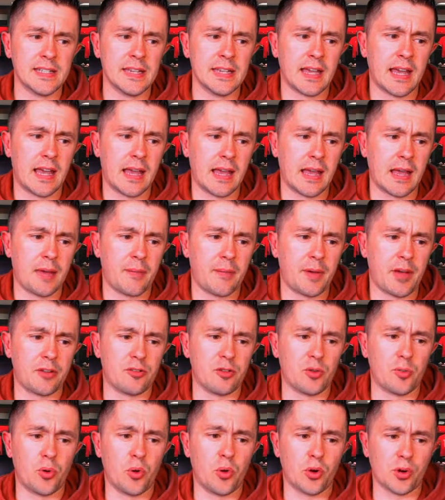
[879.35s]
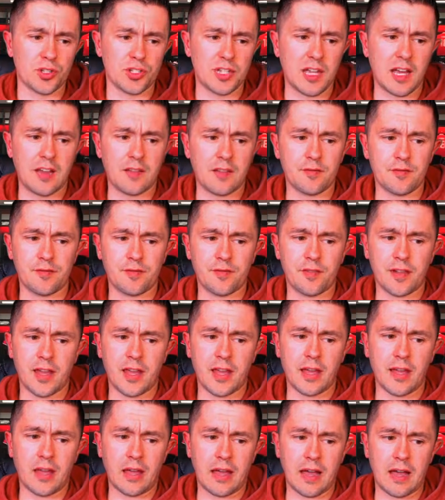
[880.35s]
and reports have
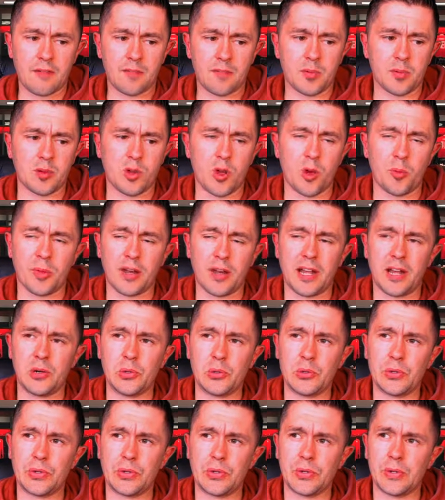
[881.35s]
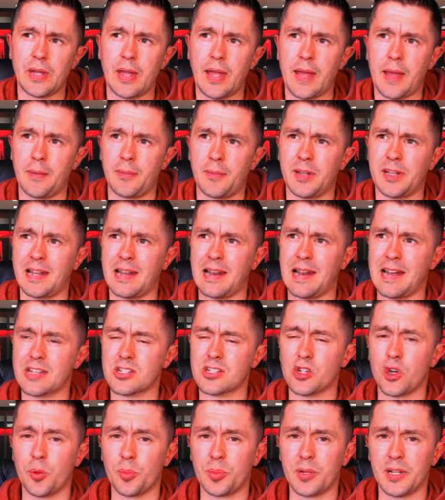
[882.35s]
been coming out in the last
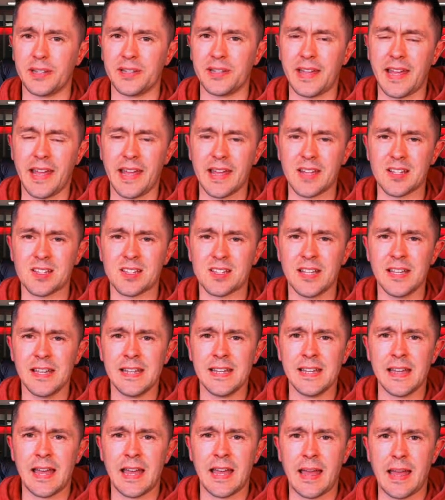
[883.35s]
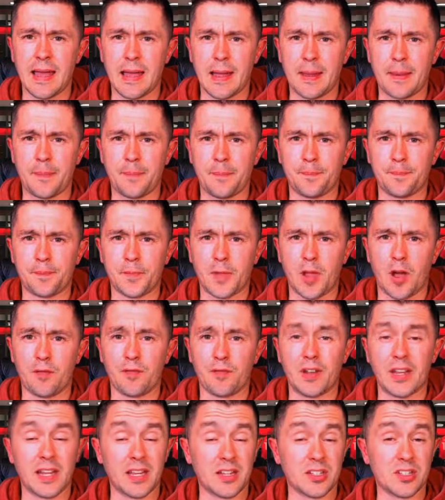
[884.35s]
couple of days of
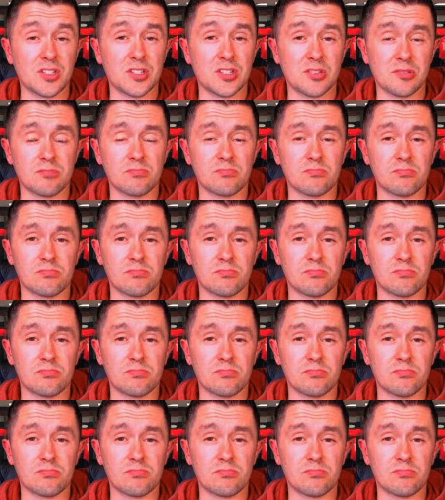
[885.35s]
links